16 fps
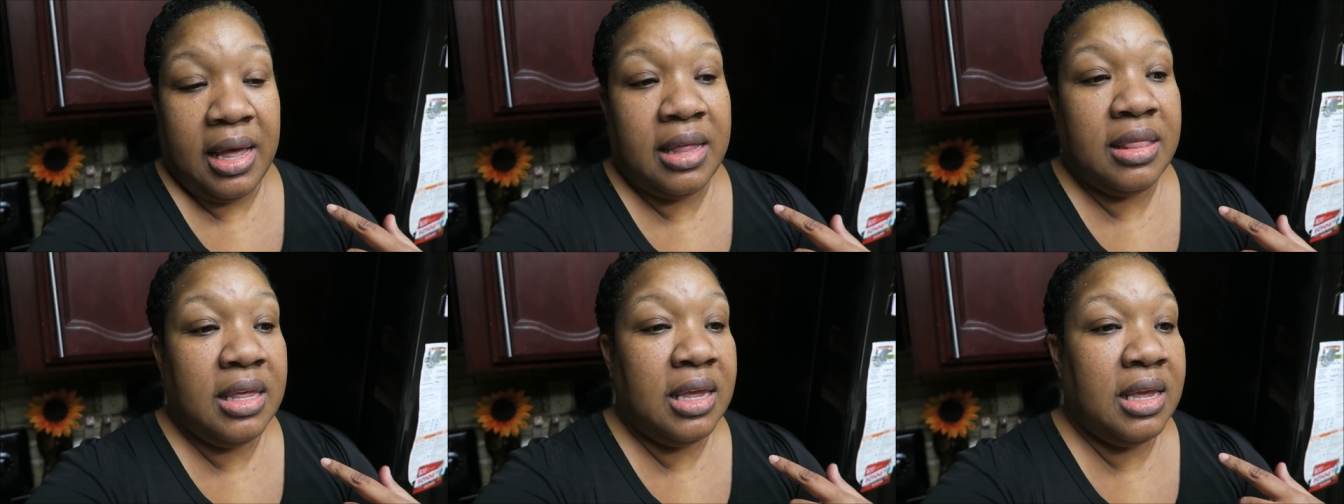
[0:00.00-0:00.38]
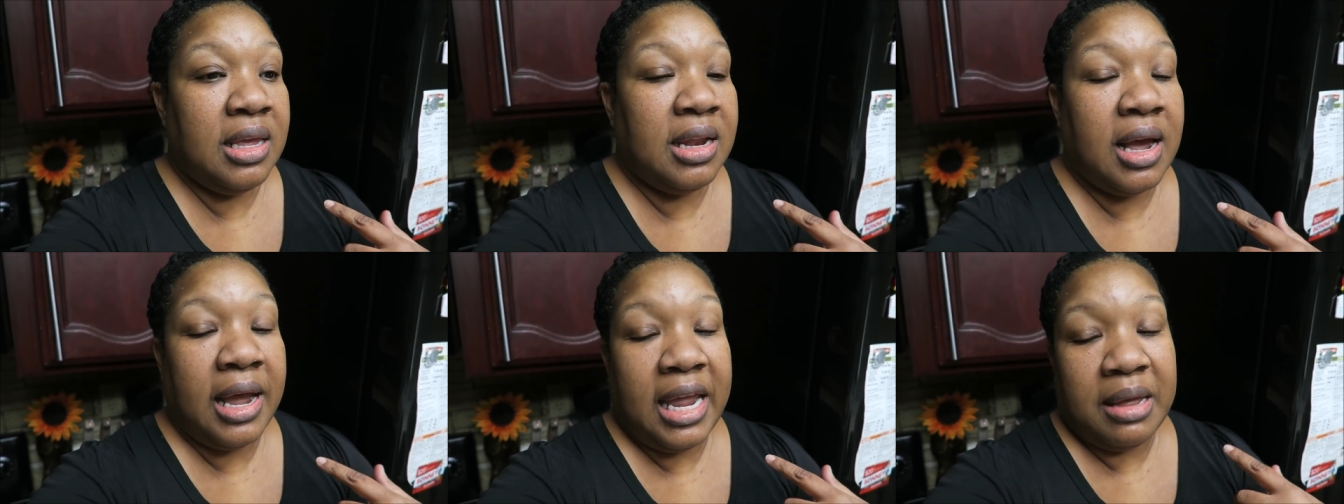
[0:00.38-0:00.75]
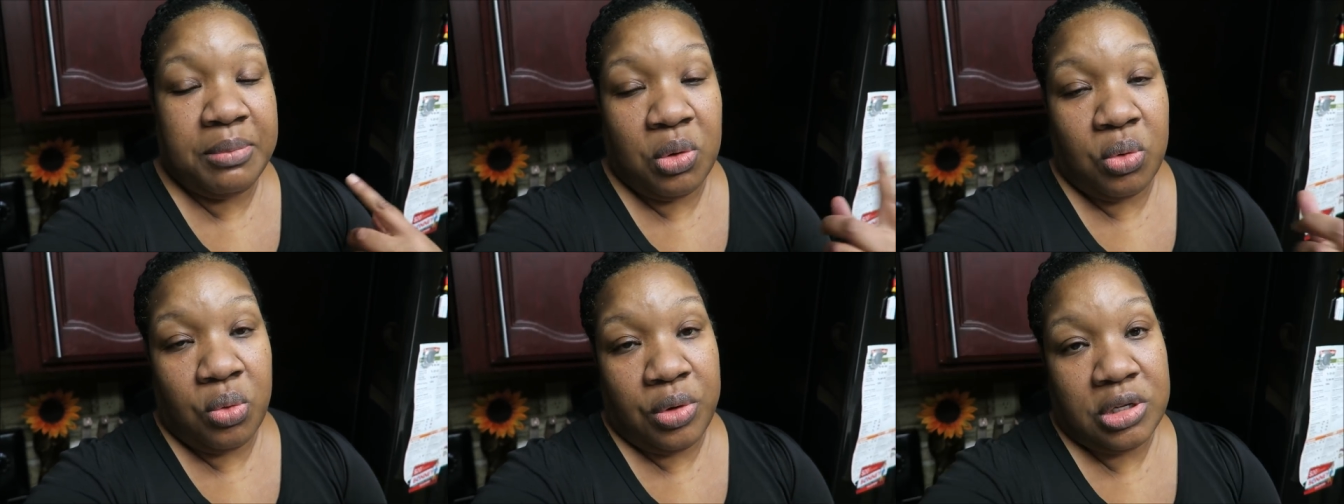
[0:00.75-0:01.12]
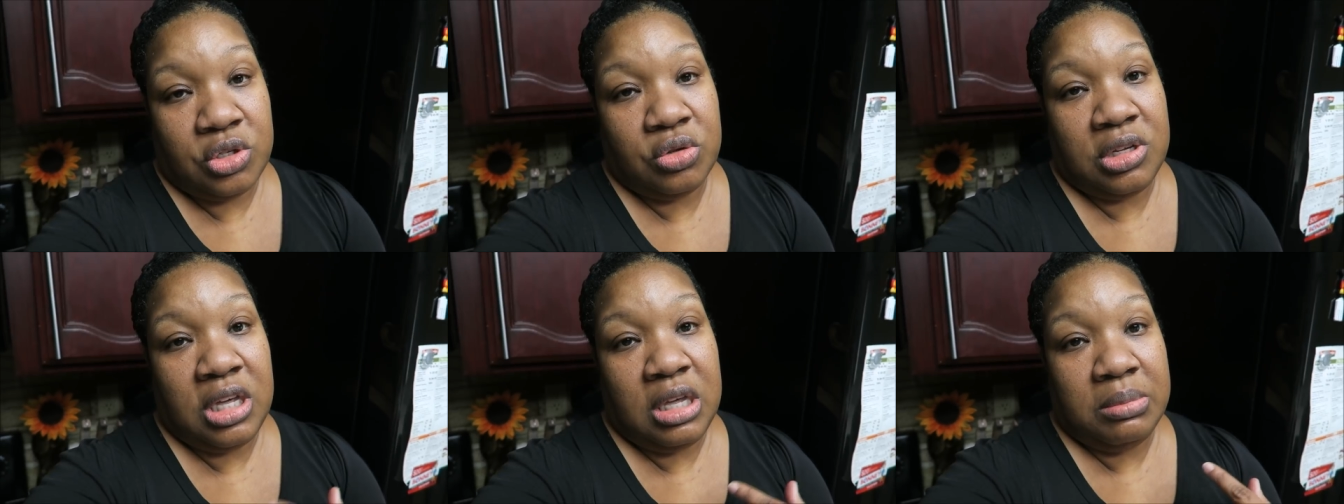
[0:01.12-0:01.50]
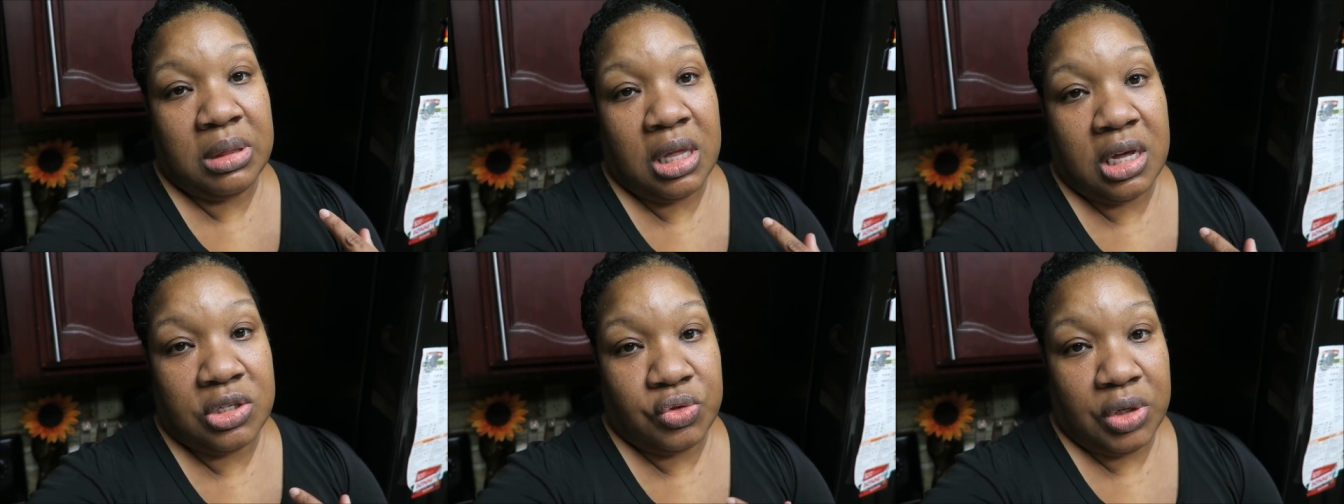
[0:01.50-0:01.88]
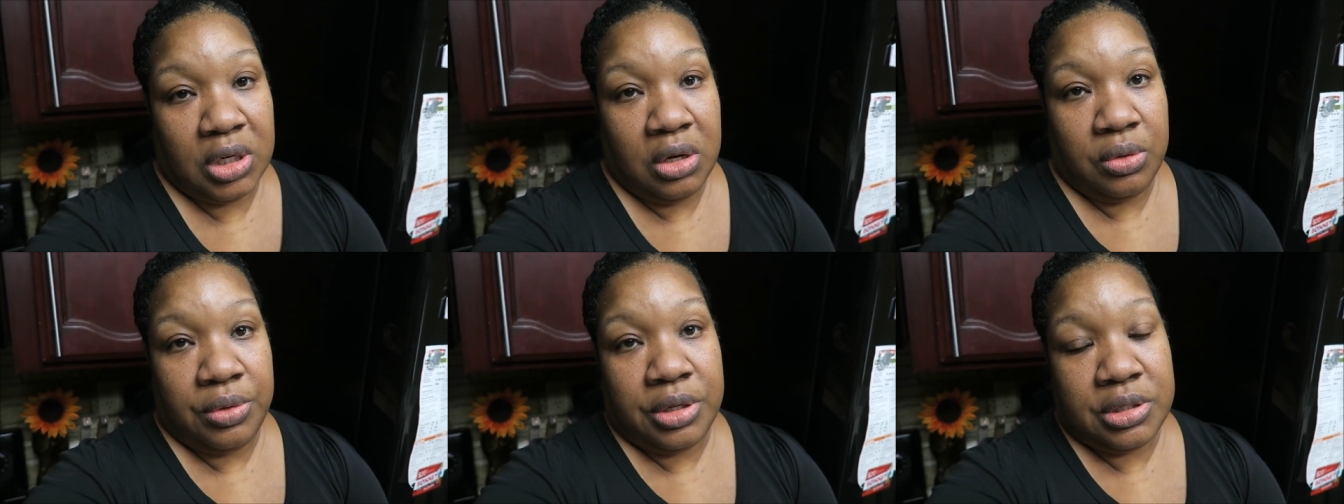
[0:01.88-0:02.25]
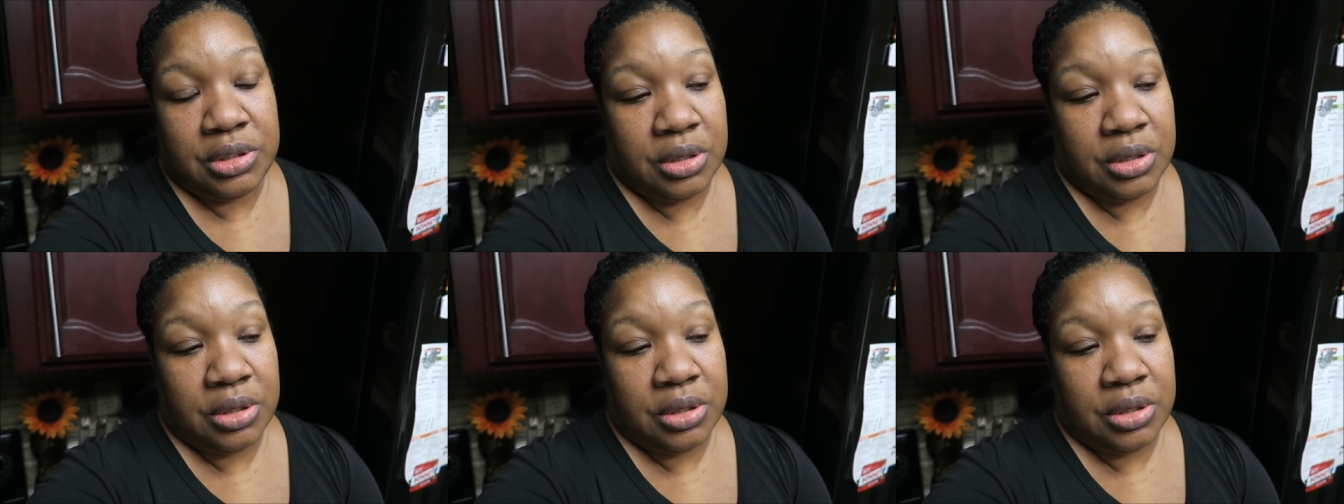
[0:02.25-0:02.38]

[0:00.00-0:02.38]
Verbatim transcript: And then I am going to keep laundry going.